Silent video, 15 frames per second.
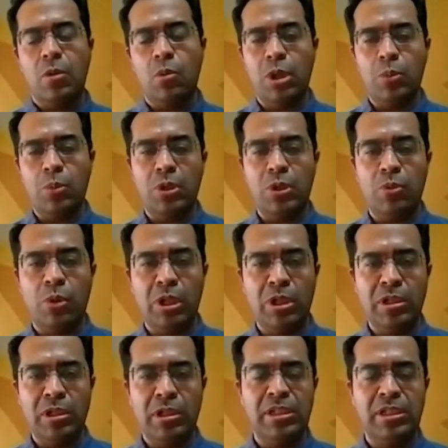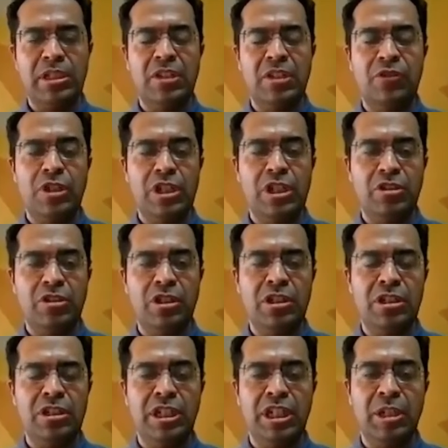what is there for his or
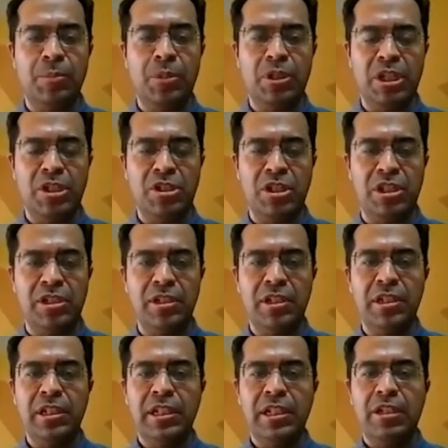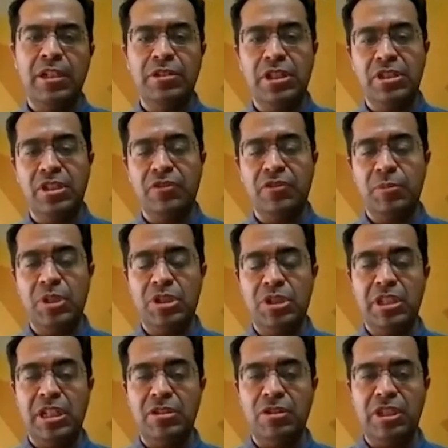her earning potential. Now, this
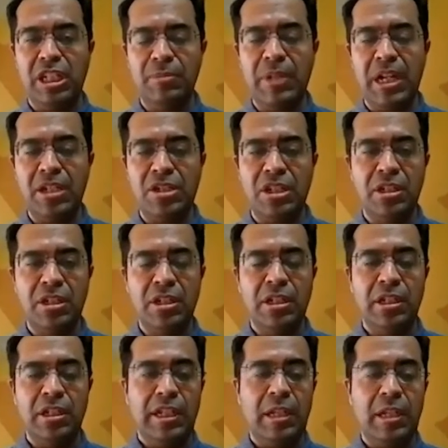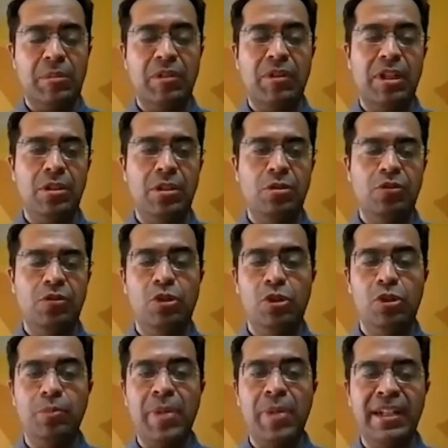information, as you can imagine, can be very
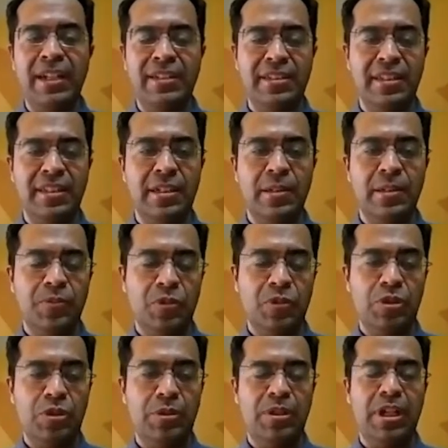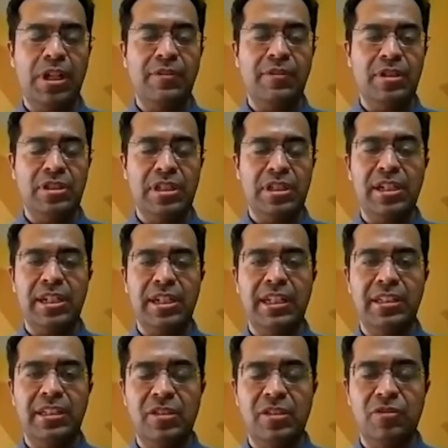useful to banks. So the drivers can
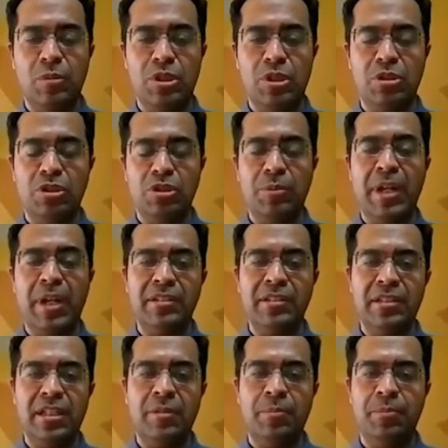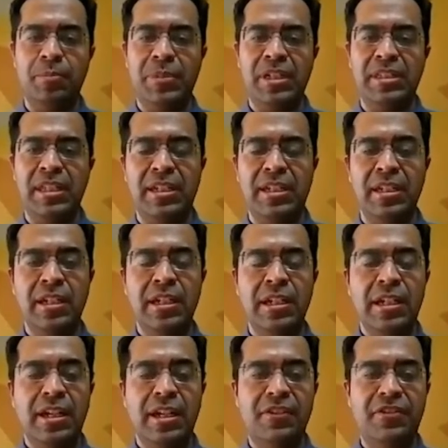take this information to the banks and present
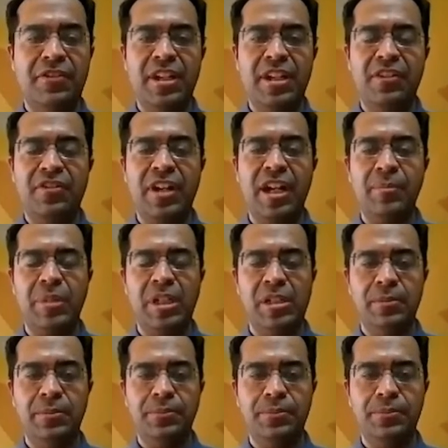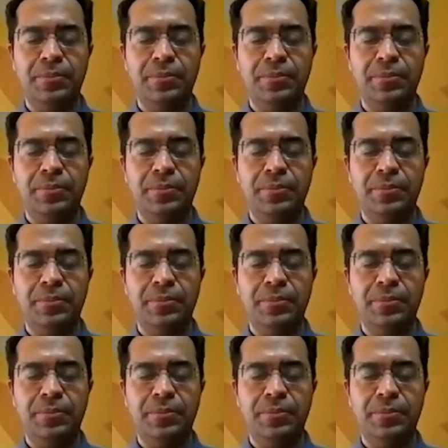a verifiable